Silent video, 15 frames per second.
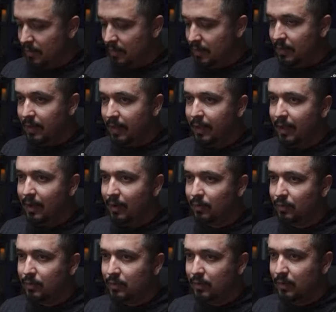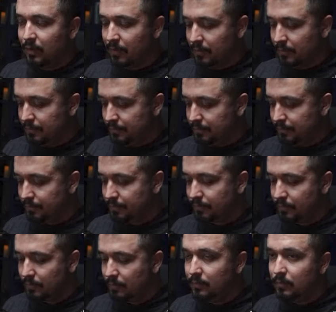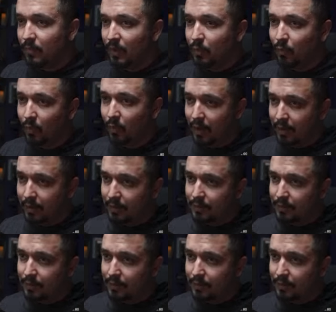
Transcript: layout 1.